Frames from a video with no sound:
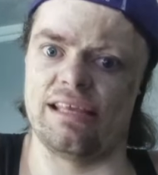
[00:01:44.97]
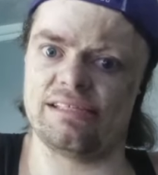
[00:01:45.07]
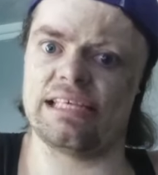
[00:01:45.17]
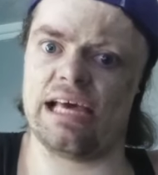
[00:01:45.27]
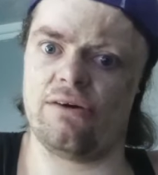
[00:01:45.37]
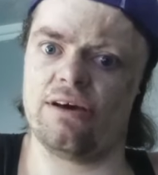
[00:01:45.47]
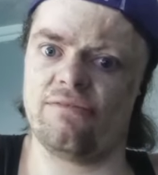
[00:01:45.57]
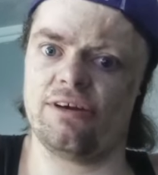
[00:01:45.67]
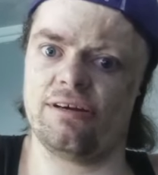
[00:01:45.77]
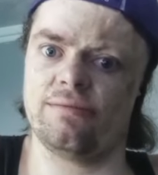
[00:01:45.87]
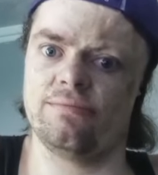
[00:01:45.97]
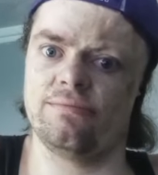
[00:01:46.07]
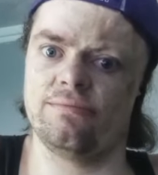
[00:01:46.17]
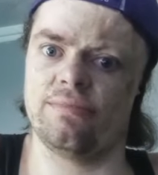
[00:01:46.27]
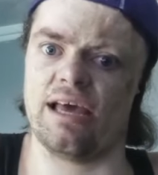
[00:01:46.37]
This, however,
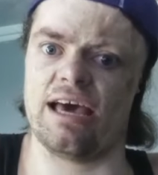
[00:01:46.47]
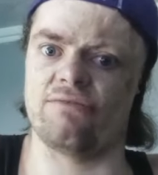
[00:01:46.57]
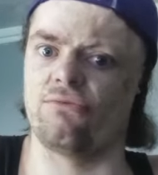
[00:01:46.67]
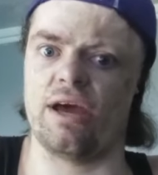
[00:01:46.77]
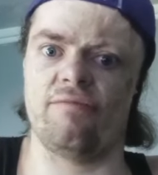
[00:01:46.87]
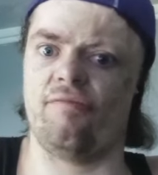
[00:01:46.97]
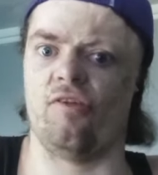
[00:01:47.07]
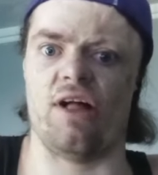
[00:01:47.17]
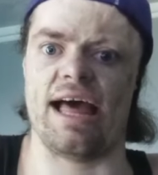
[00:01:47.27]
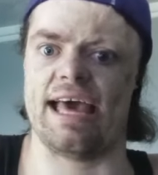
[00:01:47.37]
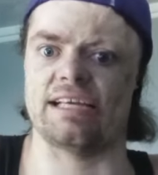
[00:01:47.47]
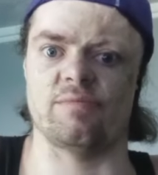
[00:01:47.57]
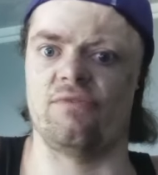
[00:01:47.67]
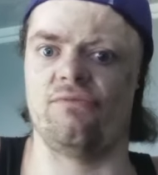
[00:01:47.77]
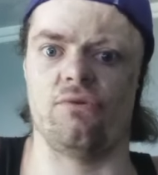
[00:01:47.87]
had red
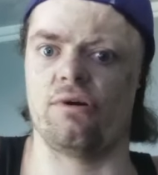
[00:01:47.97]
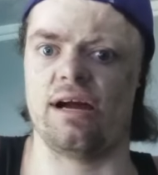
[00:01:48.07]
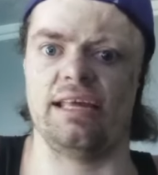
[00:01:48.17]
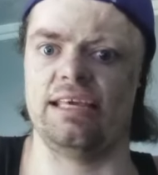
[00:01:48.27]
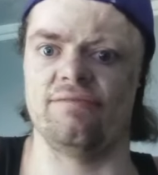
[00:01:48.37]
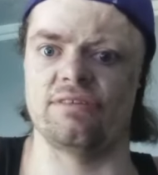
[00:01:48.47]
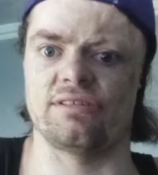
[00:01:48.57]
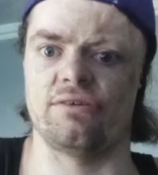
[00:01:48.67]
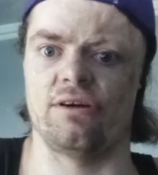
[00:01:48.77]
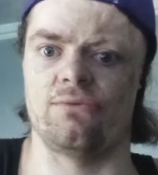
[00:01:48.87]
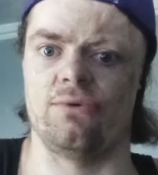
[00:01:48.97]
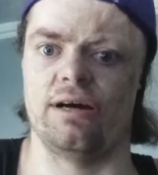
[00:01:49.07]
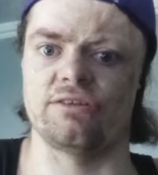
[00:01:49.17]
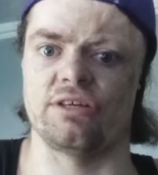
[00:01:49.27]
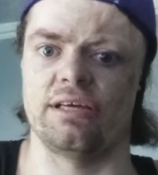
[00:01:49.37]
flags before I even started
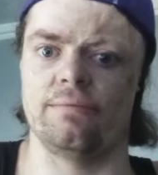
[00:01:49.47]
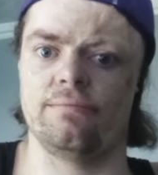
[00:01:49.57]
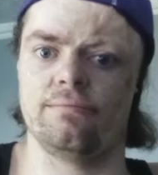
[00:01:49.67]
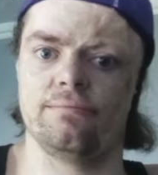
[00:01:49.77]
watching it.